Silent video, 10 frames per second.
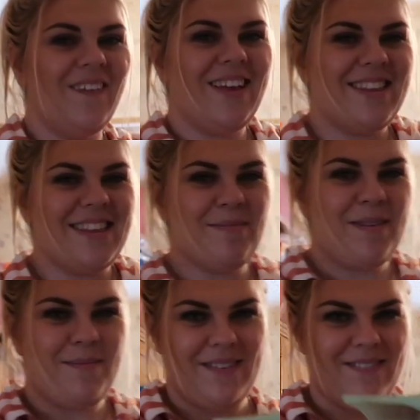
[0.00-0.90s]
Oh, this is
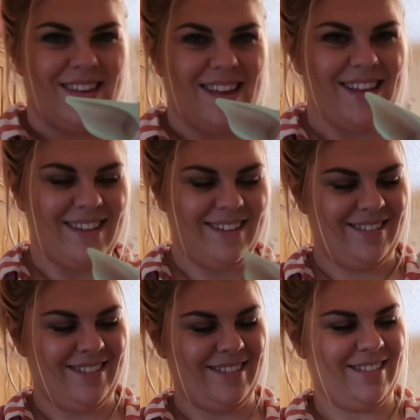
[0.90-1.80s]
my baby.
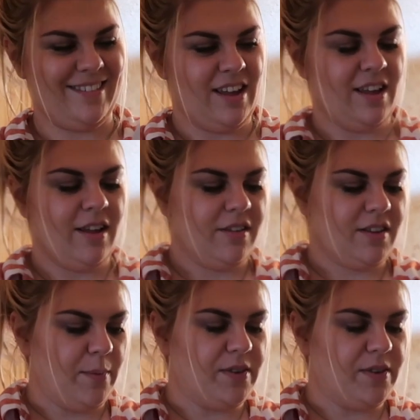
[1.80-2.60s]
Tom